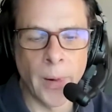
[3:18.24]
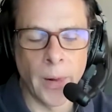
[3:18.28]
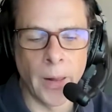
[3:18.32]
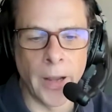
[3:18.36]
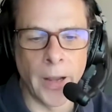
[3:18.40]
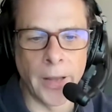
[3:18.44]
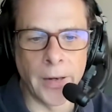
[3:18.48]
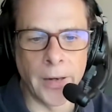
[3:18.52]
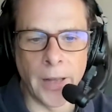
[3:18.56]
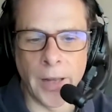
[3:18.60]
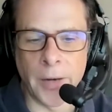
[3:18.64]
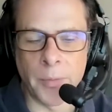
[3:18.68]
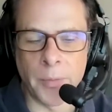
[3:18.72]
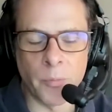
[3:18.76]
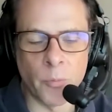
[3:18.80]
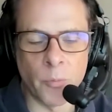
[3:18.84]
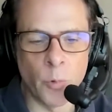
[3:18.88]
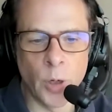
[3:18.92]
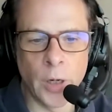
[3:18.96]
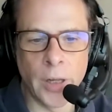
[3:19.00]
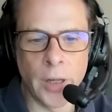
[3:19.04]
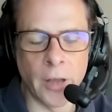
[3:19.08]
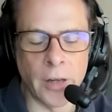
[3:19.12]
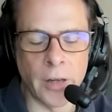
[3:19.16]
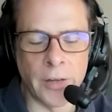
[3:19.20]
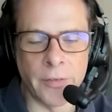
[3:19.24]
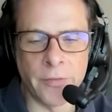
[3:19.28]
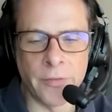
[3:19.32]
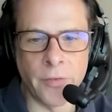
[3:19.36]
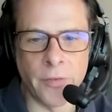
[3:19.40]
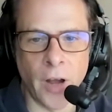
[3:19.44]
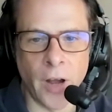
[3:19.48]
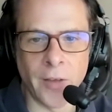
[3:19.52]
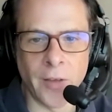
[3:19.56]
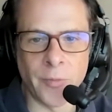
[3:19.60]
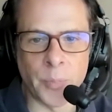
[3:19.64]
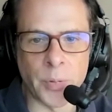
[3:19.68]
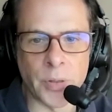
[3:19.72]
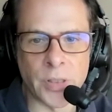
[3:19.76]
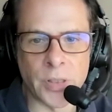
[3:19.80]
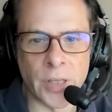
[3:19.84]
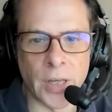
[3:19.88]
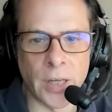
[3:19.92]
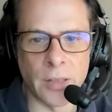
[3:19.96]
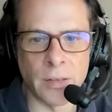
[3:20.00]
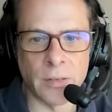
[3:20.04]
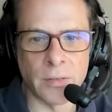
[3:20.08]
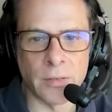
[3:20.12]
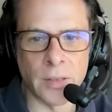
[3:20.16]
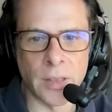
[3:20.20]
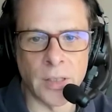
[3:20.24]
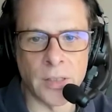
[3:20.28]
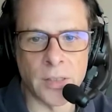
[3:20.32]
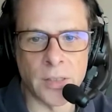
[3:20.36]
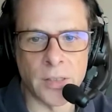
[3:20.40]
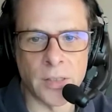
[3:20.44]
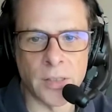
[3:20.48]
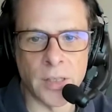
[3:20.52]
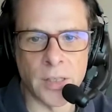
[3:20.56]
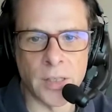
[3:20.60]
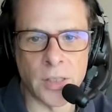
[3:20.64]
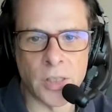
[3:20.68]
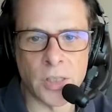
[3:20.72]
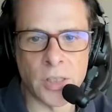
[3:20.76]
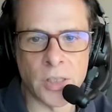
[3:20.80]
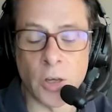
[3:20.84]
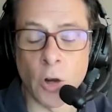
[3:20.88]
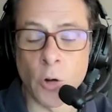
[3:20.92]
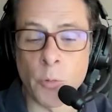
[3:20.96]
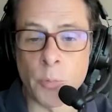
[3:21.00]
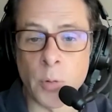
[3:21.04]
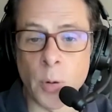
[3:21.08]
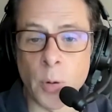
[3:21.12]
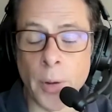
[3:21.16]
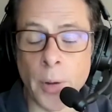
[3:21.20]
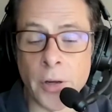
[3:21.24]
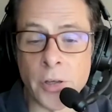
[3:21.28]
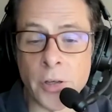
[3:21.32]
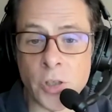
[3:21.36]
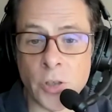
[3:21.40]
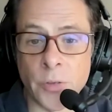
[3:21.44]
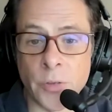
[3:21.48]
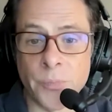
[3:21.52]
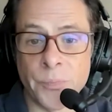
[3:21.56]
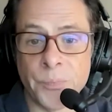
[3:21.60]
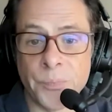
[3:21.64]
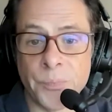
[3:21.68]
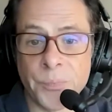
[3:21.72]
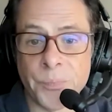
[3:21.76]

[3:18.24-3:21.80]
And really only 5% is self-promotion.